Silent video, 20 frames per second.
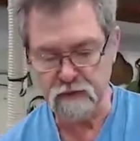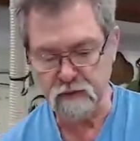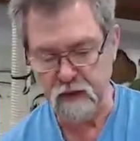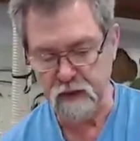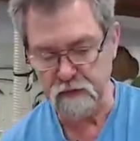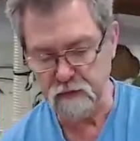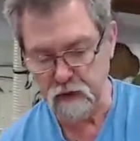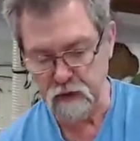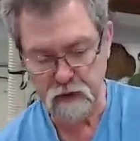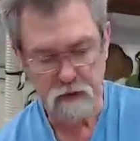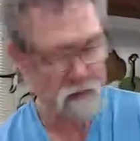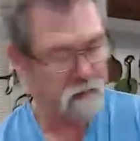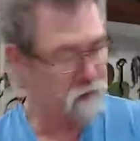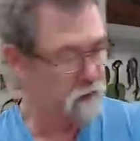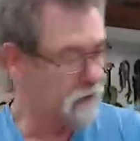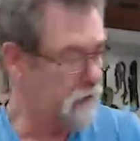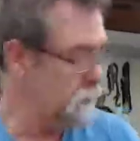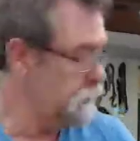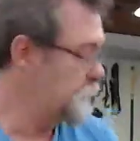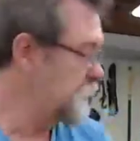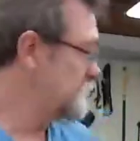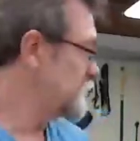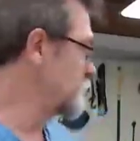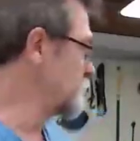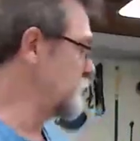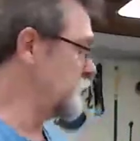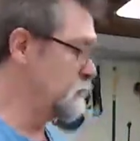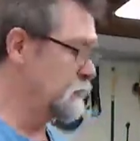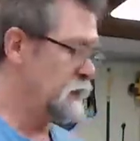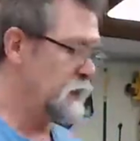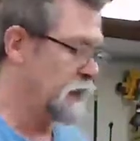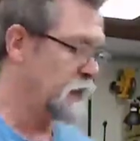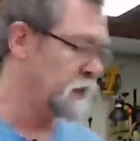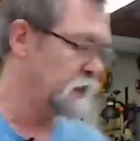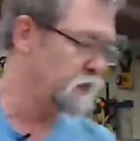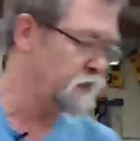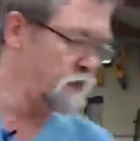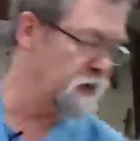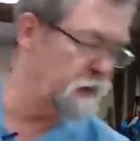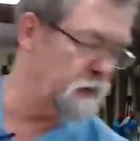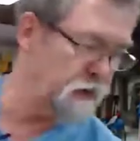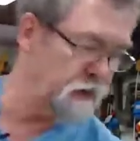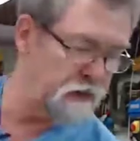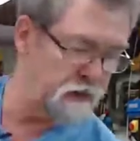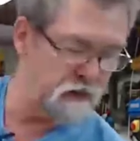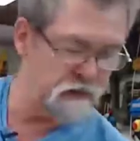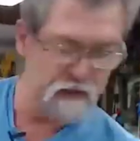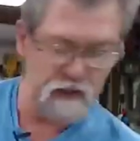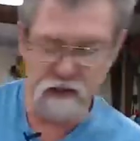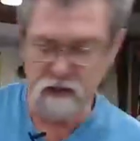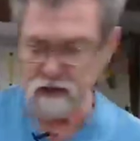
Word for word: If I had a piece of timber there, let's say one of these